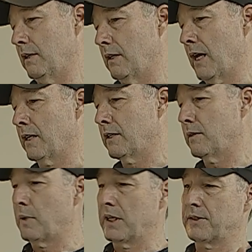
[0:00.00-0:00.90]

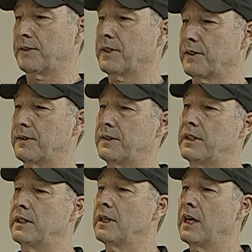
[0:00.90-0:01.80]
90 by
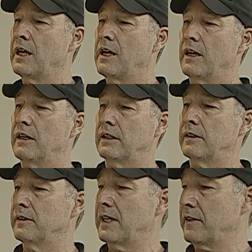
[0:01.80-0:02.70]
60,
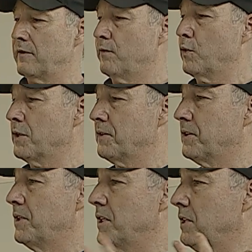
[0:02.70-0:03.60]
that
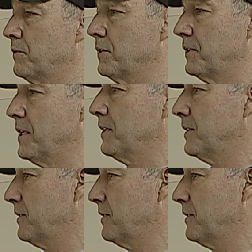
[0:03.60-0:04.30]
forced an interesting